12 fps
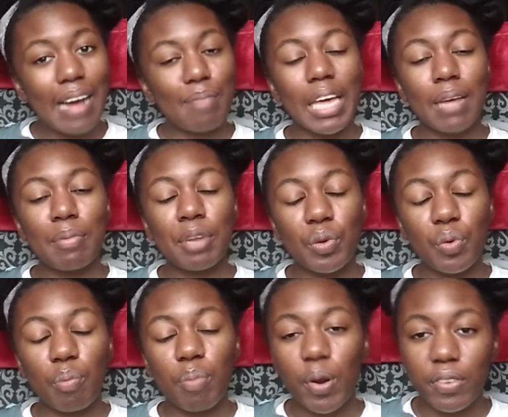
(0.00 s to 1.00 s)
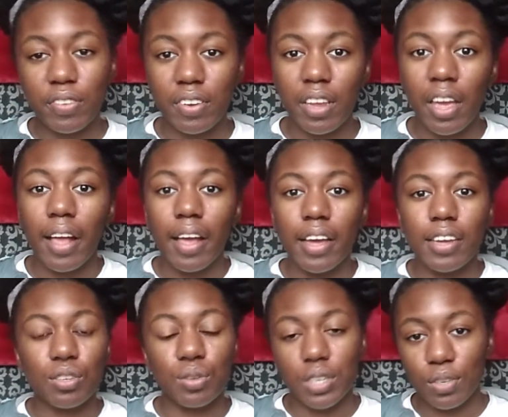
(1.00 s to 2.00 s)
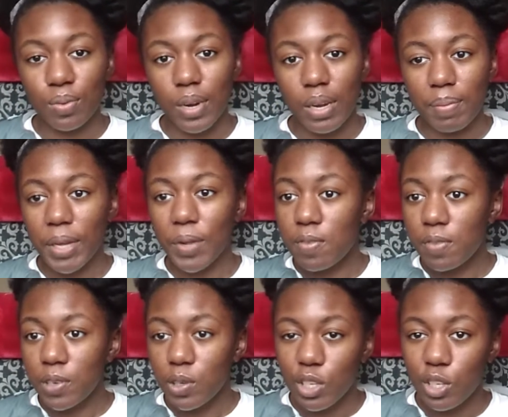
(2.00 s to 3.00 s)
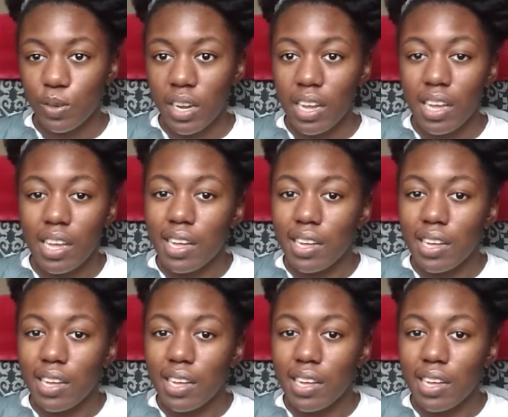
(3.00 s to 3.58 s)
and become a newer person in 2020. My goal for 2020,